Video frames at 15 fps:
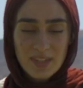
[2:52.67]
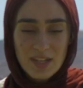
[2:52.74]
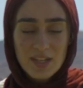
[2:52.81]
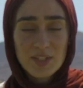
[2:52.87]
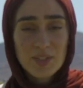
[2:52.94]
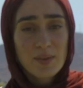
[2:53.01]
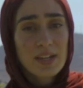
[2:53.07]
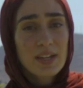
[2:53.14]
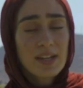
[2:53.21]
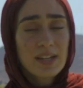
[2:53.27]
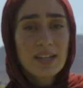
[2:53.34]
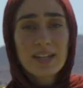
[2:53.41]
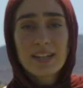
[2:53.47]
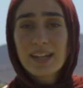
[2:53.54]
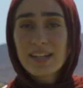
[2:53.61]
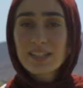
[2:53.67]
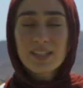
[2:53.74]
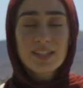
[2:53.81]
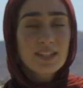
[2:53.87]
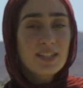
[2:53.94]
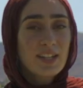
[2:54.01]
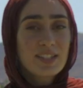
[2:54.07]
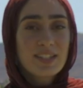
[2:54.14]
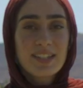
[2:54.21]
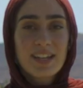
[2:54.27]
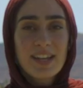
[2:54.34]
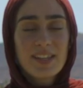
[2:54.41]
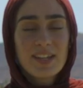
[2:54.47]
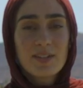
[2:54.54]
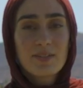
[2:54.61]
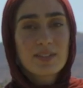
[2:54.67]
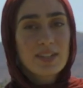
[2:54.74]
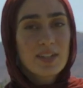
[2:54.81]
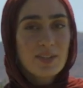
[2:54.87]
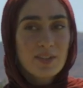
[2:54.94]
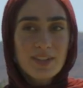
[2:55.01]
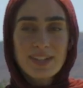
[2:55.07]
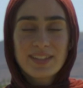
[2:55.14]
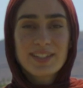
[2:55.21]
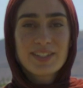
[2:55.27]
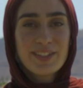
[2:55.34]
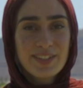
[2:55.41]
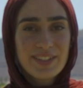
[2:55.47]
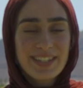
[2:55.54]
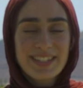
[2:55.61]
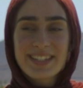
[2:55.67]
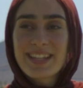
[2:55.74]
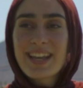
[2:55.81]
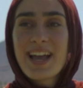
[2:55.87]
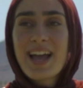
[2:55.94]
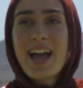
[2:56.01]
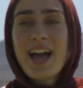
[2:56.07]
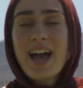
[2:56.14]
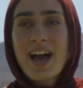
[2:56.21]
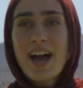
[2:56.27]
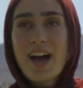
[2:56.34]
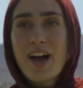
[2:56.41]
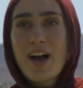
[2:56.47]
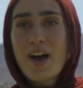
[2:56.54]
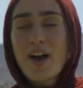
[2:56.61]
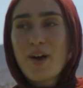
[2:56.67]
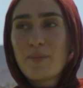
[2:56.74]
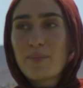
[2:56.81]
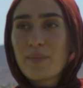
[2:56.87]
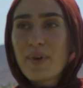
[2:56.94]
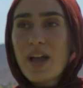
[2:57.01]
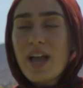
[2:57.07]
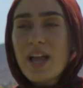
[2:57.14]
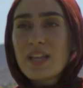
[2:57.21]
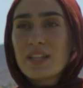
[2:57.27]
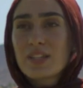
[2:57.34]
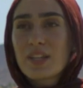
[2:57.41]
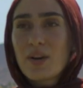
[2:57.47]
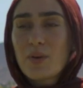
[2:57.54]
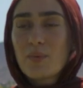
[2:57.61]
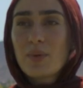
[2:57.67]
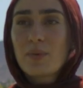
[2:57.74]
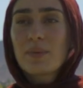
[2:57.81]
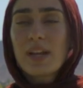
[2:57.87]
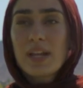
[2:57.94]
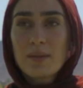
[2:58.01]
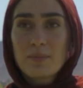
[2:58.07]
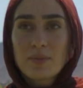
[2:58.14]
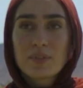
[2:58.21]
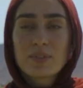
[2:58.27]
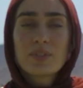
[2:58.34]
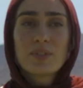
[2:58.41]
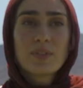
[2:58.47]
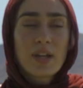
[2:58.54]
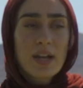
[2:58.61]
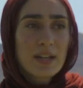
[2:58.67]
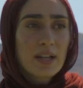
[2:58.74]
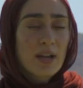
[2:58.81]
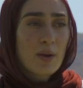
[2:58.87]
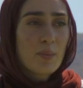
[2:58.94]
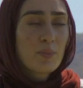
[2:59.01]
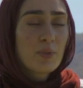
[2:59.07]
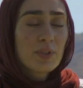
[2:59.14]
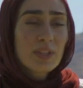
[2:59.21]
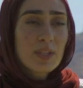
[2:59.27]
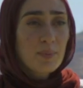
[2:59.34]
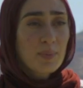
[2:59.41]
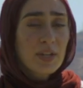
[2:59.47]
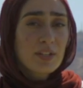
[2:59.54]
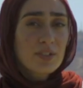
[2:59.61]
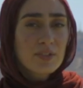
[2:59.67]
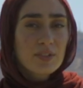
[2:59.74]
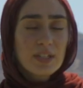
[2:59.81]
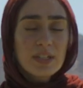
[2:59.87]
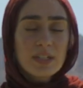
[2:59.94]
So I kind of connected the dots together and was like, okay, let's do this. So we were able to kind of put the pantry in